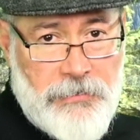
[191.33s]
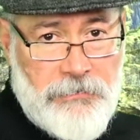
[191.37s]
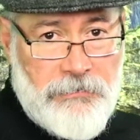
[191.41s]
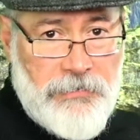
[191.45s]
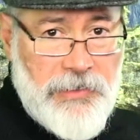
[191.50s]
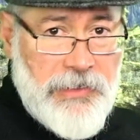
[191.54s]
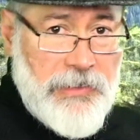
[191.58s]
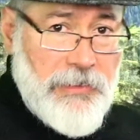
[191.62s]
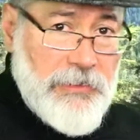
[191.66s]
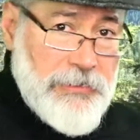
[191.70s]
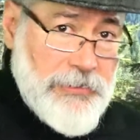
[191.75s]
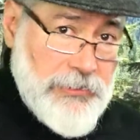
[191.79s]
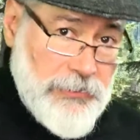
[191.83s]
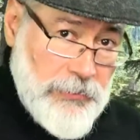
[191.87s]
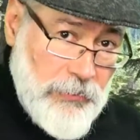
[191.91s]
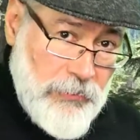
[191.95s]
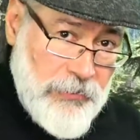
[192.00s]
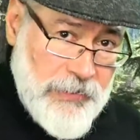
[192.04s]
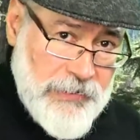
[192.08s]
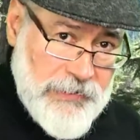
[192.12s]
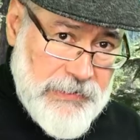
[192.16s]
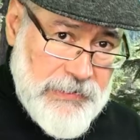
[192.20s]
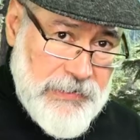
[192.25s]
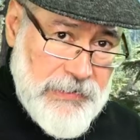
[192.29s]
because
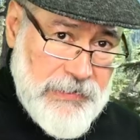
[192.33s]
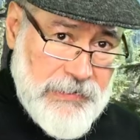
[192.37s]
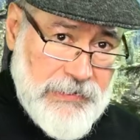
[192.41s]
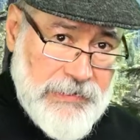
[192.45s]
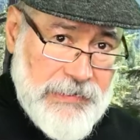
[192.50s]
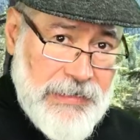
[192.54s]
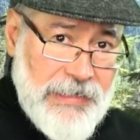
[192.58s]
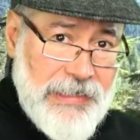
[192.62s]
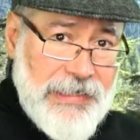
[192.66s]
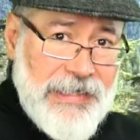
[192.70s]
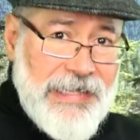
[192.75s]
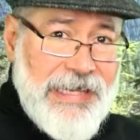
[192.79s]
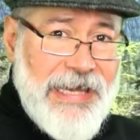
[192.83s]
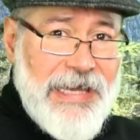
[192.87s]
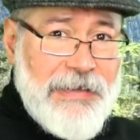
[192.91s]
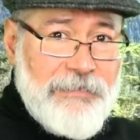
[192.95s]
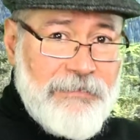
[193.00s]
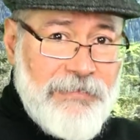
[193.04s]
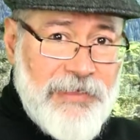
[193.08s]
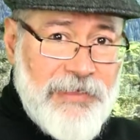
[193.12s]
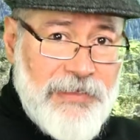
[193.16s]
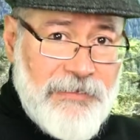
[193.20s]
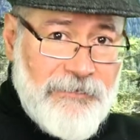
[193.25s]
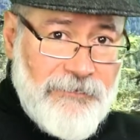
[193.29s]
sources can
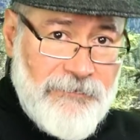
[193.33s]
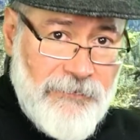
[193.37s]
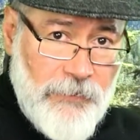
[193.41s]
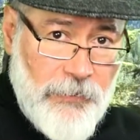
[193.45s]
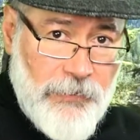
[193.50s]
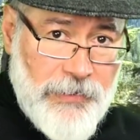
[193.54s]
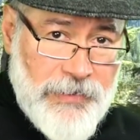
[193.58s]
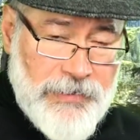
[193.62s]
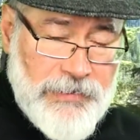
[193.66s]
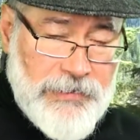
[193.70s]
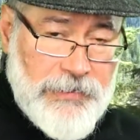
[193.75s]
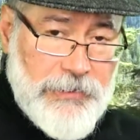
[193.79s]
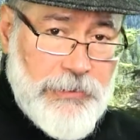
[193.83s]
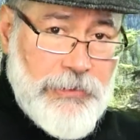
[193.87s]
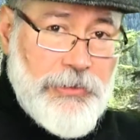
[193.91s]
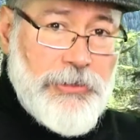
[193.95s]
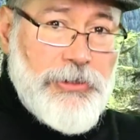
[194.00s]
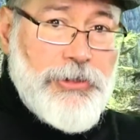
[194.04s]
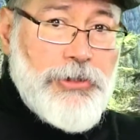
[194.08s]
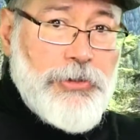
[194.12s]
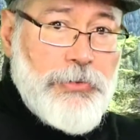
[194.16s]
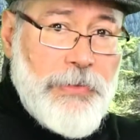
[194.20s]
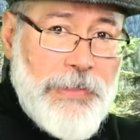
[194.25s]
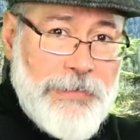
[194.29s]
be forced
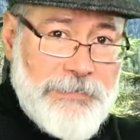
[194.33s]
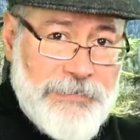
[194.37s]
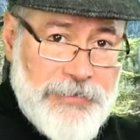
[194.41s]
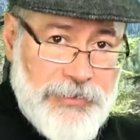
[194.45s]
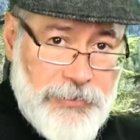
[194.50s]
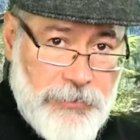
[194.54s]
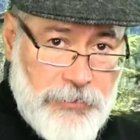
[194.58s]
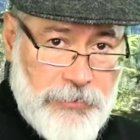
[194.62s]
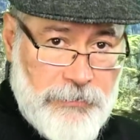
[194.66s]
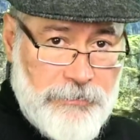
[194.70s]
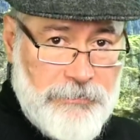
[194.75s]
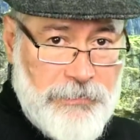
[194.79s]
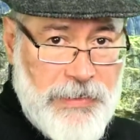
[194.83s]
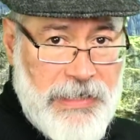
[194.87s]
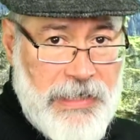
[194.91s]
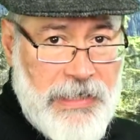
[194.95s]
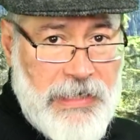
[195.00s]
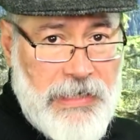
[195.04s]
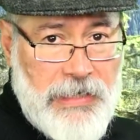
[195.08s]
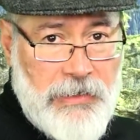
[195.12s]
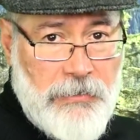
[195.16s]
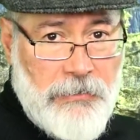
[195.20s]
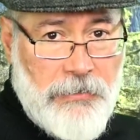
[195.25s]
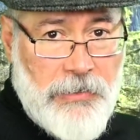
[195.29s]
to absorb
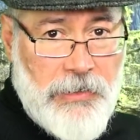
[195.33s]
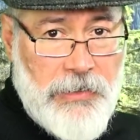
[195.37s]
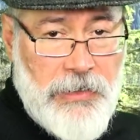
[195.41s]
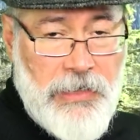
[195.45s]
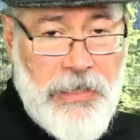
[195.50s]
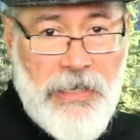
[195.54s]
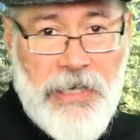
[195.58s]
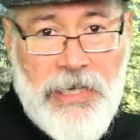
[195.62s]
power,